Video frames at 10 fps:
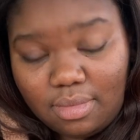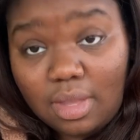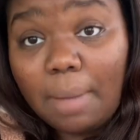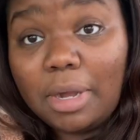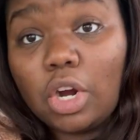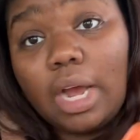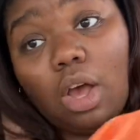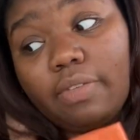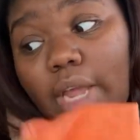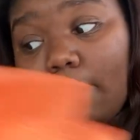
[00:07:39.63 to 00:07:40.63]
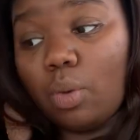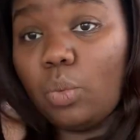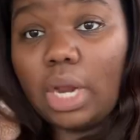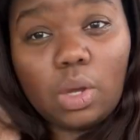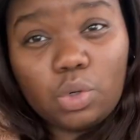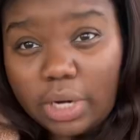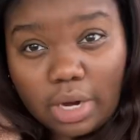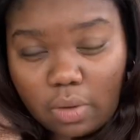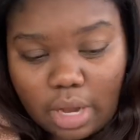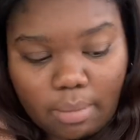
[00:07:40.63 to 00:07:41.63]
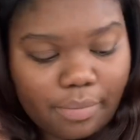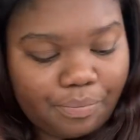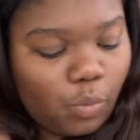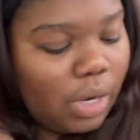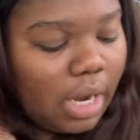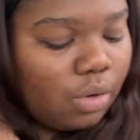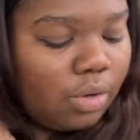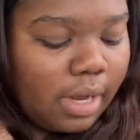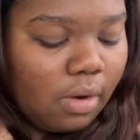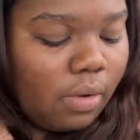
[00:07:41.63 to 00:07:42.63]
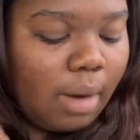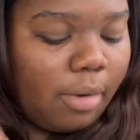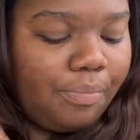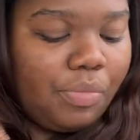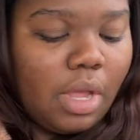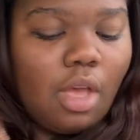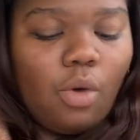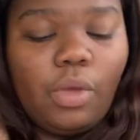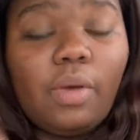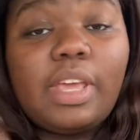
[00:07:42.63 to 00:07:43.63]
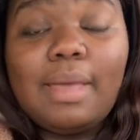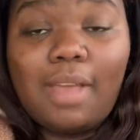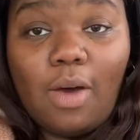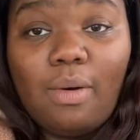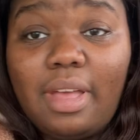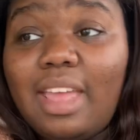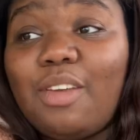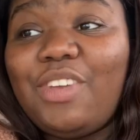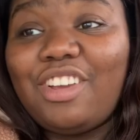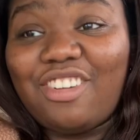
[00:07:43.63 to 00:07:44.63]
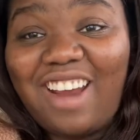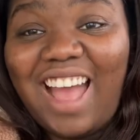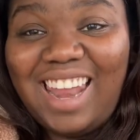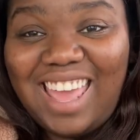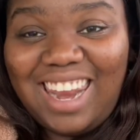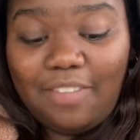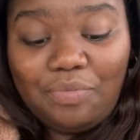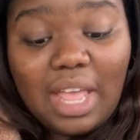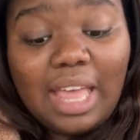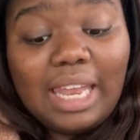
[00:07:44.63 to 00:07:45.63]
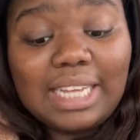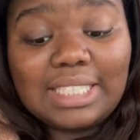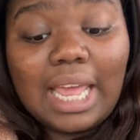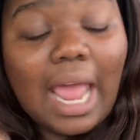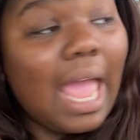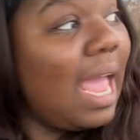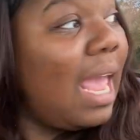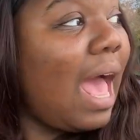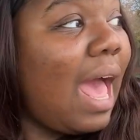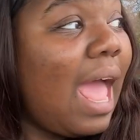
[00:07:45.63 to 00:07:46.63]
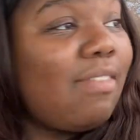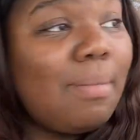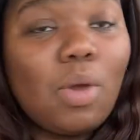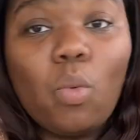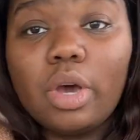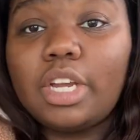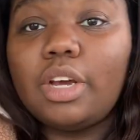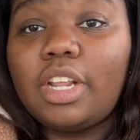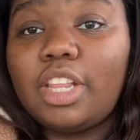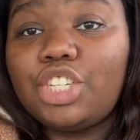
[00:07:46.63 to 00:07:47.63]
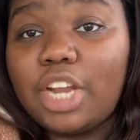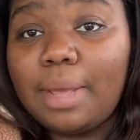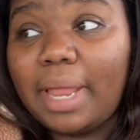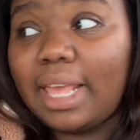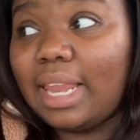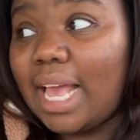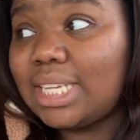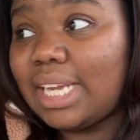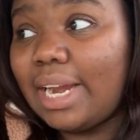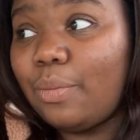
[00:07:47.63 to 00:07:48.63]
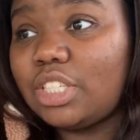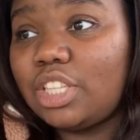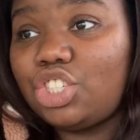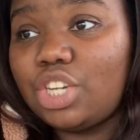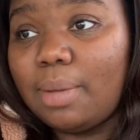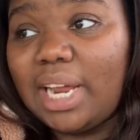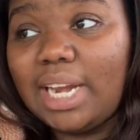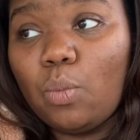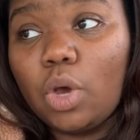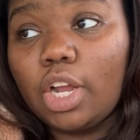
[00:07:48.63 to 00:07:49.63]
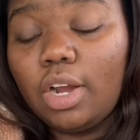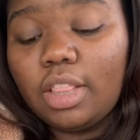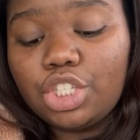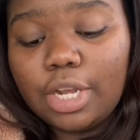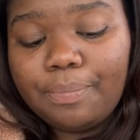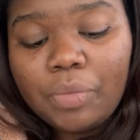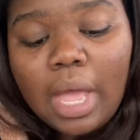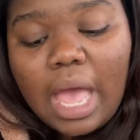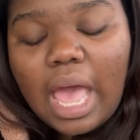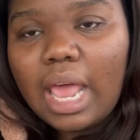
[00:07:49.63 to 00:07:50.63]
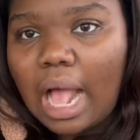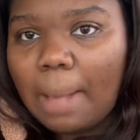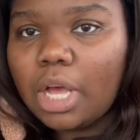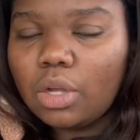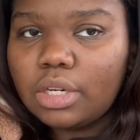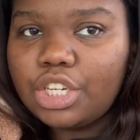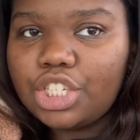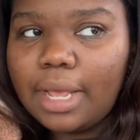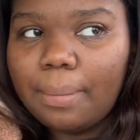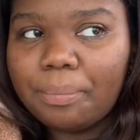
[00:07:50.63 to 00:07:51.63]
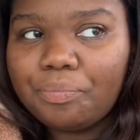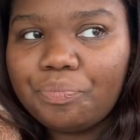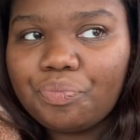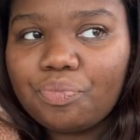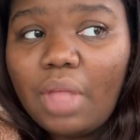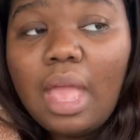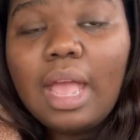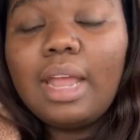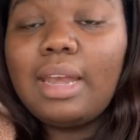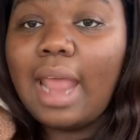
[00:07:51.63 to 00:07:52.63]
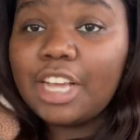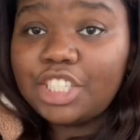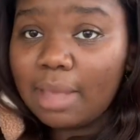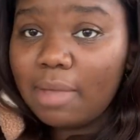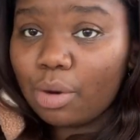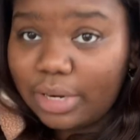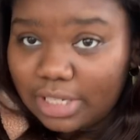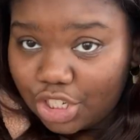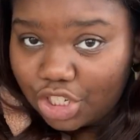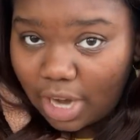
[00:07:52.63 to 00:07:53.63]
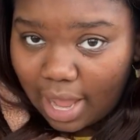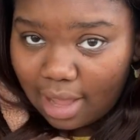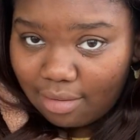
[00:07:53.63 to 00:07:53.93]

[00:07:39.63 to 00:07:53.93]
I'ma cry off camera. We're not gonna do that on camera. We'll keep going and we're gonna cry later. Listen, and I haven't been wanting to go to the gym. Like last night I went to the gym and I didn't want to go to the gym. And now I'm gonna go to the gym. Now she gave me a reason to shave.